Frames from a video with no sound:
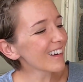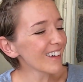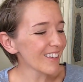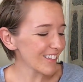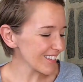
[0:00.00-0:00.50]

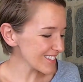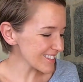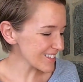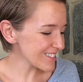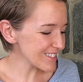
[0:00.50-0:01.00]
Oh, this
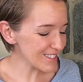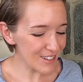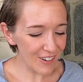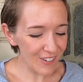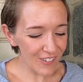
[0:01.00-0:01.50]
is
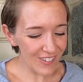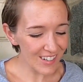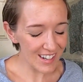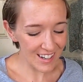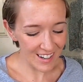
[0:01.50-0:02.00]
so
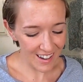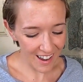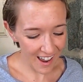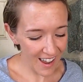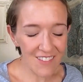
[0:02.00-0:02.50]
neat.
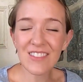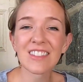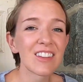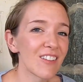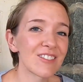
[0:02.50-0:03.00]
I've
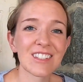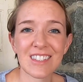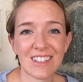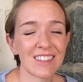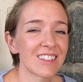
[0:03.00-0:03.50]
never
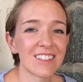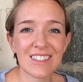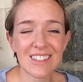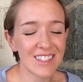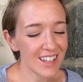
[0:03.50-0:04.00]
seen
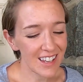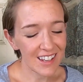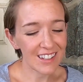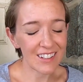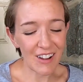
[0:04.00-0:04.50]
this
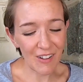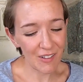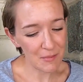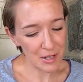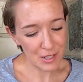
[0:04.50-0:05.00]
in
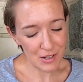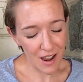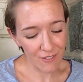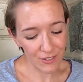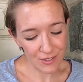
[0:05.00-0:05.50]
all of my
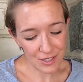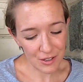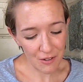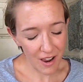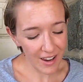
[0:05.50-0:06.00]
travels, so
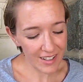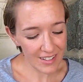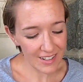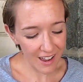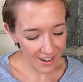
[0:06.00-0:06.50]
I
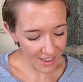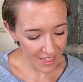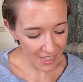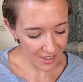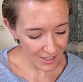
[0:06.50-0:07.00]
cannot
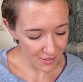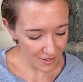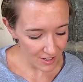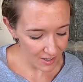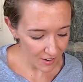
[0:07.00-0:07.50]
thank you
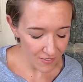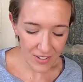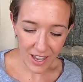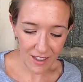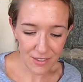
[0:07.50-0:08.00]
enough,
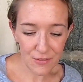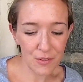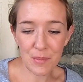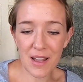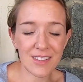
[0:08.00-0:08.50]
Kathy,
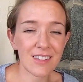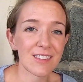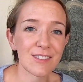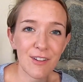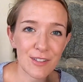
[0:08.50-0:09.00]
for passing
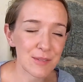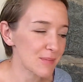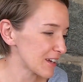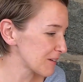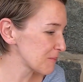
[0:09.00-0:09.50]
this on to
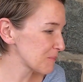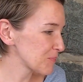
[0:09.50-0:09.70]
me.